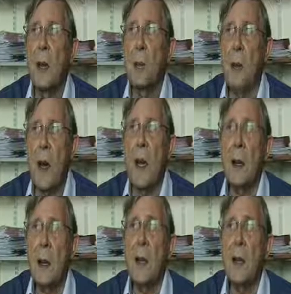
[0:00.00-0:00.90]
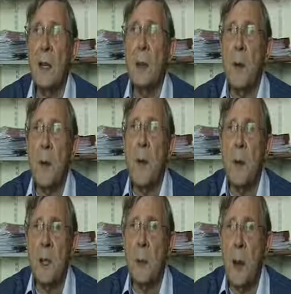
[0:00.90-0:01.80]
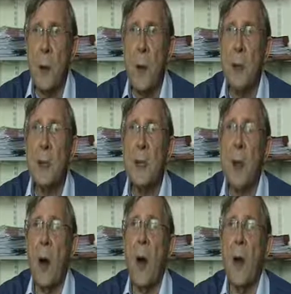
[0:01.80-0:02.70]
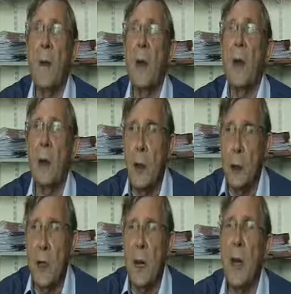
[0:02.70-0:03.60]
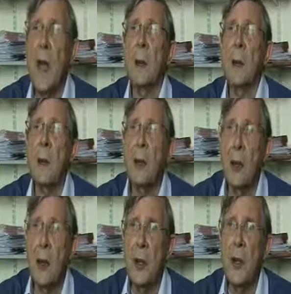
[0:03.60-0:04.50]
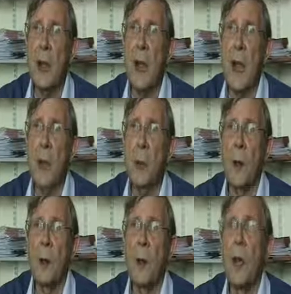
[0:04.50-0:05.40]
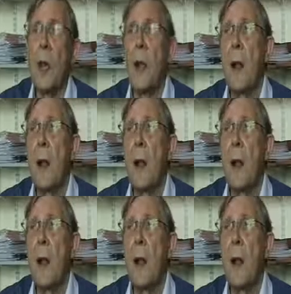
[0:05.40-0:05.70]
to provide learners with the experience of using language, learning language